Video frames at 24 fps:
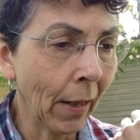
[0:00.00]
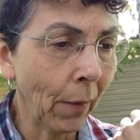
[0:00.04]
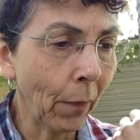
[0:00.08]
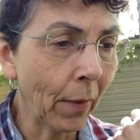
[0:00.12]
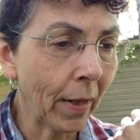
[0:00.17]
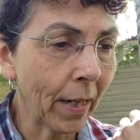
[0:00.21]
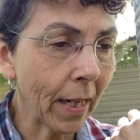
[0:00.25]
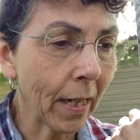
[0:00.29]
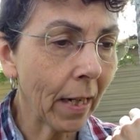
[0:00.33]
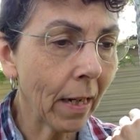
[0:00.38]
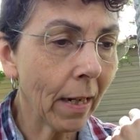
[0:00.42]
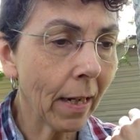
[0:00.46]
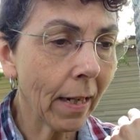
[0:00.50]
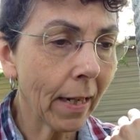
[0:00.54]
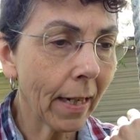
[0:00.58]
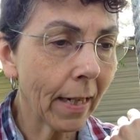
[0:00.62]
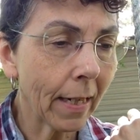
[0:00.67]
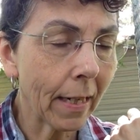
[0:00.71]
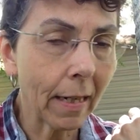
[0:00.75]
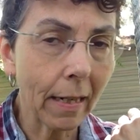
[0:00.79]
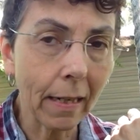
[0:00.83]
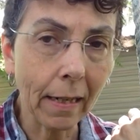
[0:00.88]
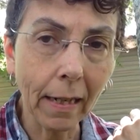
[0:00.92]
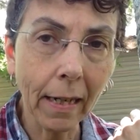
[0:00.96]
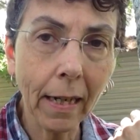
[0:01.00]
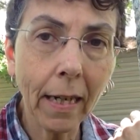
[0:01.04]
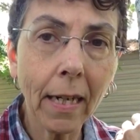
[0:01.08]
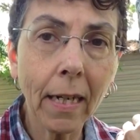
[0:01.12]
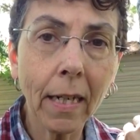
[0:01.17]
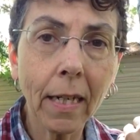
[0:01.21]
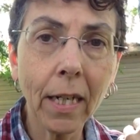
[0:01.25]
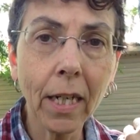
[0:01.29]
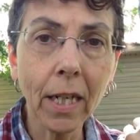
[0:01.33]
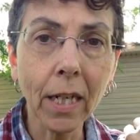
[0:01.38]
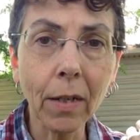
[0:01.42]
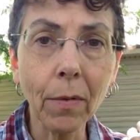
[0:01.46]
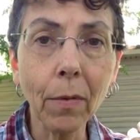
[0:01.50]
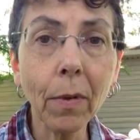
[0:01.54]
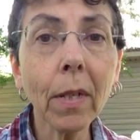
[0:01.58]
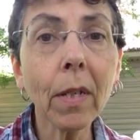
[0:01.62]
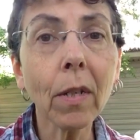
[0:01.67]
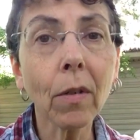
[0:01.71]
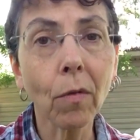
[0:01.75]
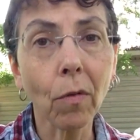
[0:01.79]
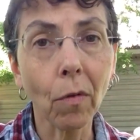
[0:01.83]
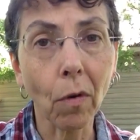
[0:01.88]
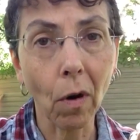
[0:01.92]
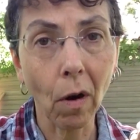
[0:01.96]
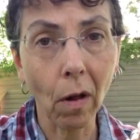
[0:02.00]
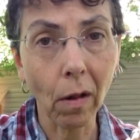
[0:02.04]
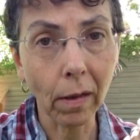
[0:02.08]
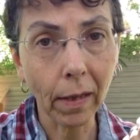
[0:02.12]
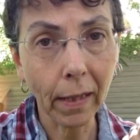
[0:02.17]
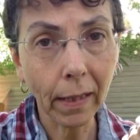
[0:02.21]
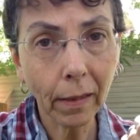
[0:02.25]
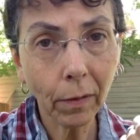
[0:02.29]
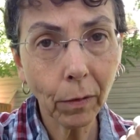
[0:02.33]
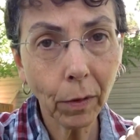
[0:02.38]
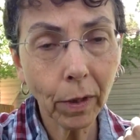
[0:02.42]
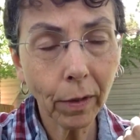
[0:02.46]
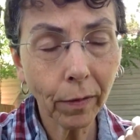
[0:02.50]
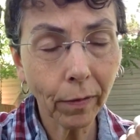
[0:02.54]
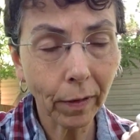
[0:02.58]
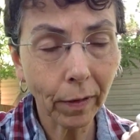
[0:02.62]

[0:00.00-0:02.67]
when Ty died, she was crawling with